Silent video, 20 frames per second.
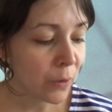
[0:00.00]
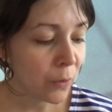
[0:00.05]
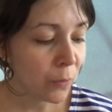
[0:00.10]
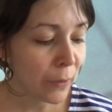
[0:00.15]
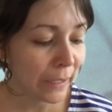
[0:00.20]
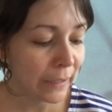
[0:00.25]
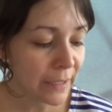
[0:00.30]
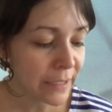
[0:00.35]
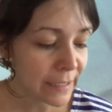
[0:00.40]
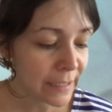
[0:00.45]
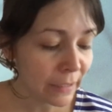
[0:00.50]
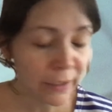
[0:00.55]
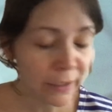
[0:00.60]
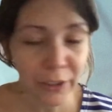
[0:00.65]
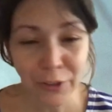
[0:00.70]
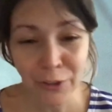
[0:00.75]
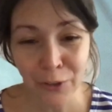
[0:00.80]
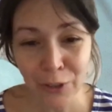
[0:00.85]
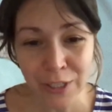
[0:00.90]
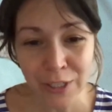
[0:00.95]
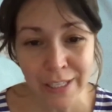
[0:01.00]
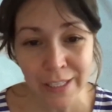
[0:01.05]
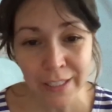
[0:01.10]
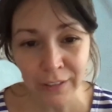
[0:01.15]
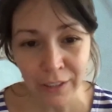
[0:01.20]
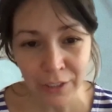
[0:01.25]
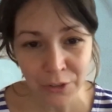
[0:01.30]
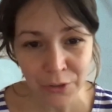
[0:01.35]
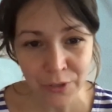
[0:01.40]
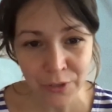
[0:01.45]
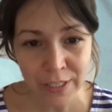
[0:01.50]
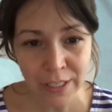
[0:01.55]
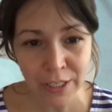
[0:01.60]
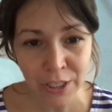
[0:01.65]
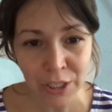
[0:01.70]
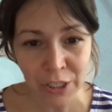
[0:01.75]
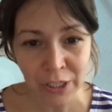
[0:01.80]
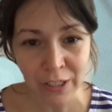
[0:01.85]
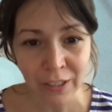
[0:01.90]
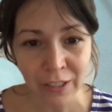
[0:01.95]
we understand that you are still in
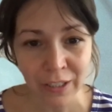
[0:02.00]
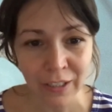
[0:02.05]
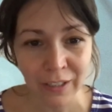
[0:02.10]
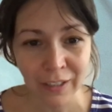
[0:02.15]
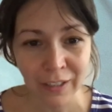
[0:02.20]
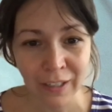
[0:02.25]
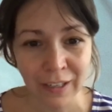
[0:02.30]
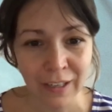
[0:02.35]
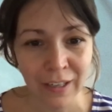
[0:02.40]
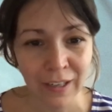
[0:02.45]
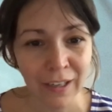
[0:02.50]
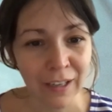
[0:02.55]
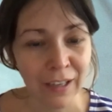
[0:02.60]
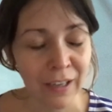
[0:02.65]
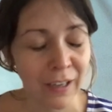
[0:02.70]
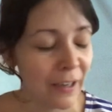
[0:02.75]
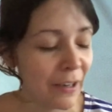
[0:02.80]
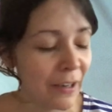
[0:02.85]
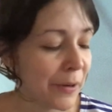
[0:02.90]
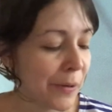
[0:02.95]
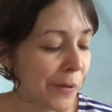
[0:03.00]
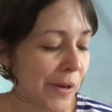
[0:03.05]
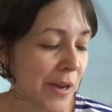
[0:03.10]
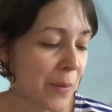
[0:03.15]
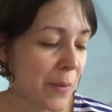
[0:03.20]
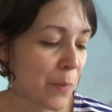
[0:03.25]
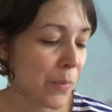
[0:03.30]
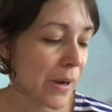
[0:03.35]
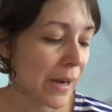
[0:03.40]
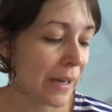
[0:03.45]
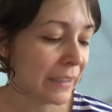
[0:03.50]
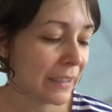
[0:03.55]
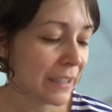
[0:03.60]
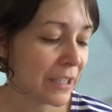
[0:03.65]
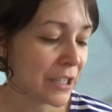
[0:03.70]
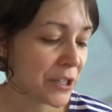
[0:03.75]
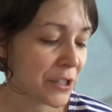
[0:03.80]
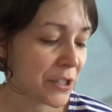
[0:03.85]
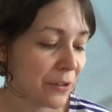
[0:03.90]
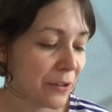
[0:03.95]
transition, uh, but
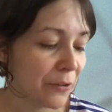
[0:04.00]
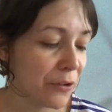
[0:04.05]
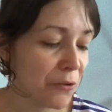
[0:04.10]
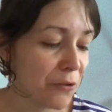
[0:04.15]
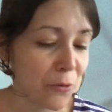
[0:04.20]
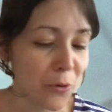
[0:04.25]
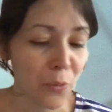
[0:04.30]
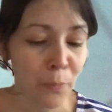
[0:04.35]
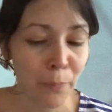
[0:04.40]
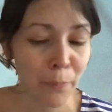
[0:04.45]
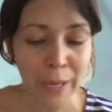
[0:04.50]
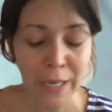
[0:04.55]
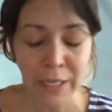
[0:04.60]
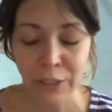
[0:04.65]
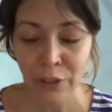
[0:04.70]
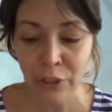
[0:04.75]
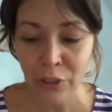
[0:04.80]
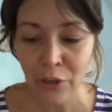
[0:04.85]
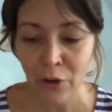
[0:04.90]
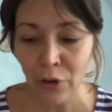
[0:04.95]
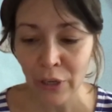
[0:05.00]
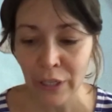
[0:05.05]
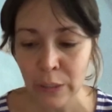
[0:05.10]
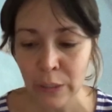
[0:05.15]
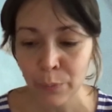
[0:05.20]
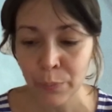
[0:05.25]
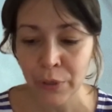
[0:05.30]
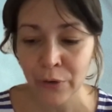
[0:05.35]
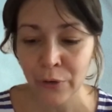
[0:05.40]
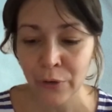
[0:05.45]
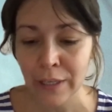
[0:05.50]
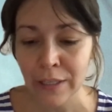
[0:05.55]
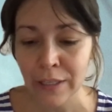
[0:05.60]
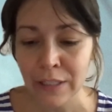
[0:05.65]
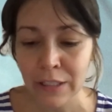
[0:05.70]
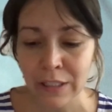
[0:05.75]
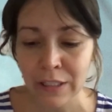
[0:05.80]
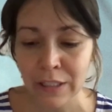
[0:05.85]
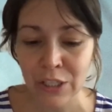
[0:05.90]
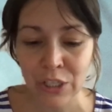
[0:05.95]
based on your
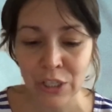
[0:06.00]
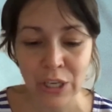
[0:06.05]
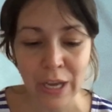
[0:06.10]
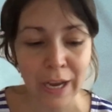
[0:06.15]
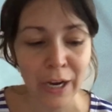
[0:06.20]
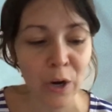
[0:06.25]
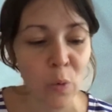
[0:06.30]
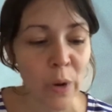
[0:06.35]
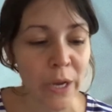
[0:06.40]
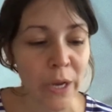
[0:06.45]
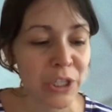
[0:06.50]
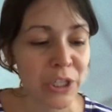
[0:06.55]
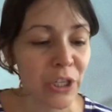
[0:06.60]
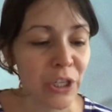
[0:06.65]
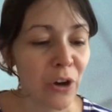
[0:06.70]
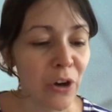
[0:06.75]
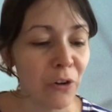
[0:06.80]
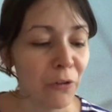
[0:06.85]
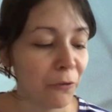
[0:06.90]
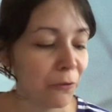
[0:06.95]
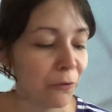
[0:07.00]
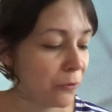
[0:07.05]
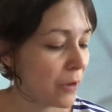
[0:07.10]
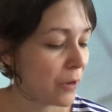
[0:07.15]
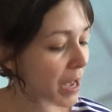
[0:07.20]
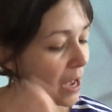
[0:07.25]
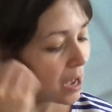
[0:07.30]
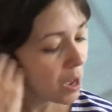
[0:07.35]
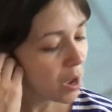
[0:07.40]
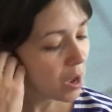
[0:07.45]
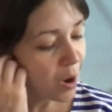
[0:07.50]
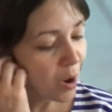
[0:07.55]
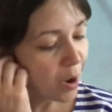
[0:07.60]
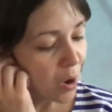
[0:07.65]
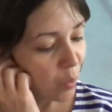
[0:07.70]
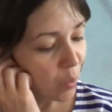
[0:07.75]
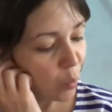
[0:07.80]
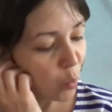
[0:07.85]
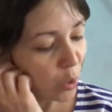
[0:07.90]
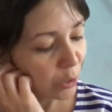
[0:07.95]
experience, a question of
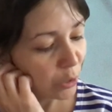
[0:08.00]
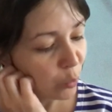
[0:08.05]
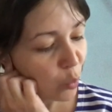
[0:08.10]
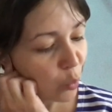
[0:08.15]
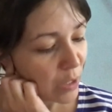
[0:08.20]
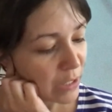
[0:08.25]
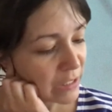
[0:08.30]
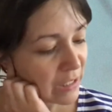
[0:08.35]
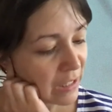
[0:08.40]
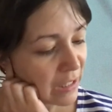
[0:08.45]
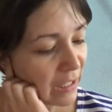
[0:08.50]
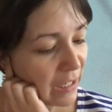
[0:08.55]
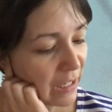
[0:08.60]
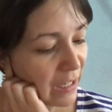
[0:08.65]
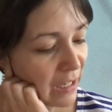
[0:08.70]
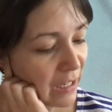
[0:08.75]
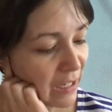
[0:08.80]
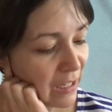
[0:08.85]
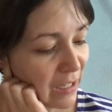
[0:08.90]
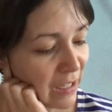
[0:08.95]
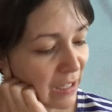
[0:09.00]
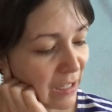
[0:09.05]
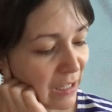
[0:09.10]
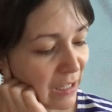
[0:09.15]
what was the